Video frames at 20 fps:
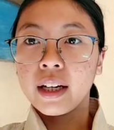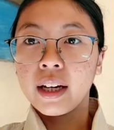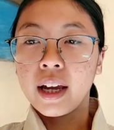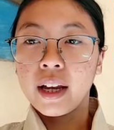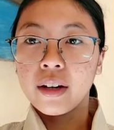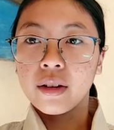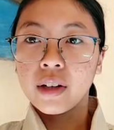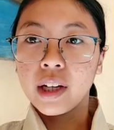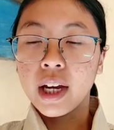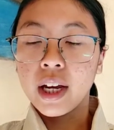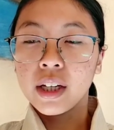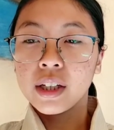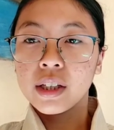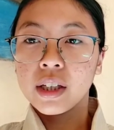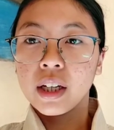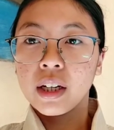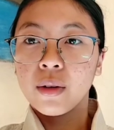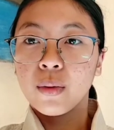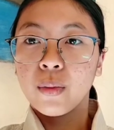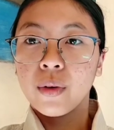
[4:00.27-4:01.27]
in
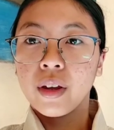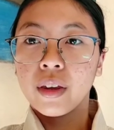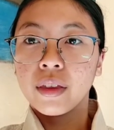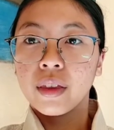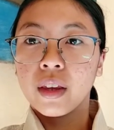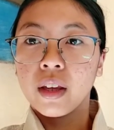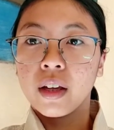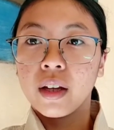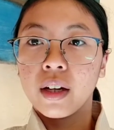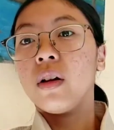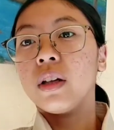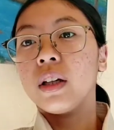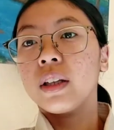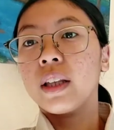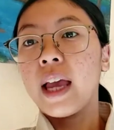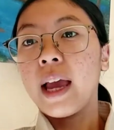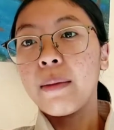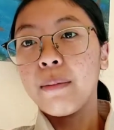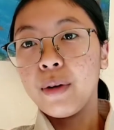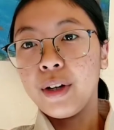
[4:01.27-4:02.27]
education with Native
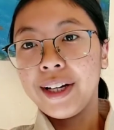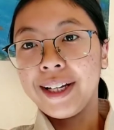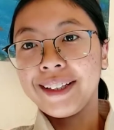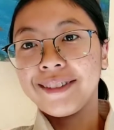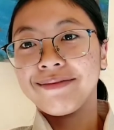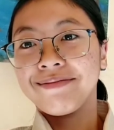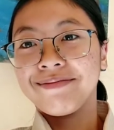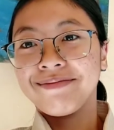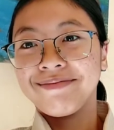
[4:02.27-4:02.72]
Ebonic.